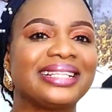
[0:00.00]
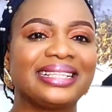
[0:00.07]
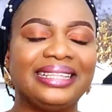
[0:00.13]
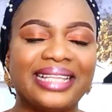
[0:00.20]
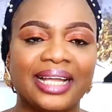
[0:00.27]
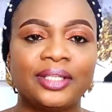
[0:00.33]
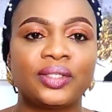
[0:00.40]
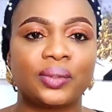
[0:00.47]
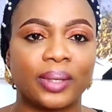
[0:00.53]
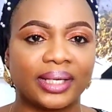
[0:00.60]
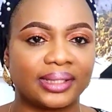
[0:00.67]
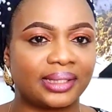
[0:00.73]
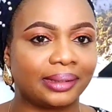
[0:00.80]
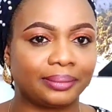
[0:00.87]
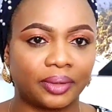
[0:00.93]
Learn to
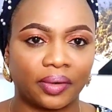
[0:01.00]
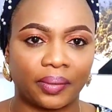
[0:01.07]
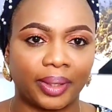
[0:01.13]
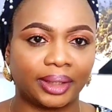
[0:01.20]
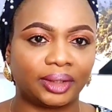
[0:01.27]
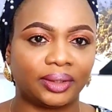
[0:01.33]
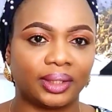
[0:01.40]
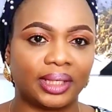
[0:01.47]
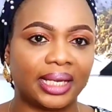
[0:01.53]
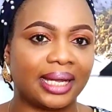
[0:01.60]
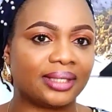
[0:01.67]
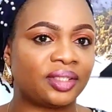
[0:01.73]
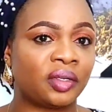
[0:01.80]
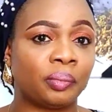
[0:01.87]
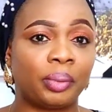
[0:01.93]
accept correction. There
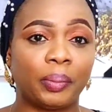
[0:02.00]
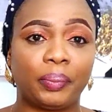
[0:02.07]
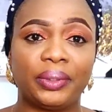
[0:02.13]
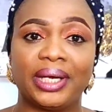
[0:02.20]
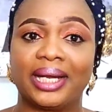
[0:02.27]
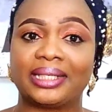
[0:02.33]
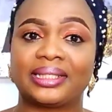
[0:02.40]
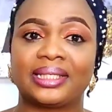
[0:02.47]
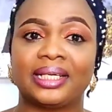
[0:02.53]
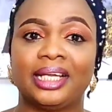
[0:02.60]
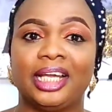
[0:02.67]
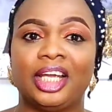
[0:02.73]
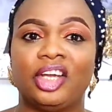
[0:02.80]
are some people that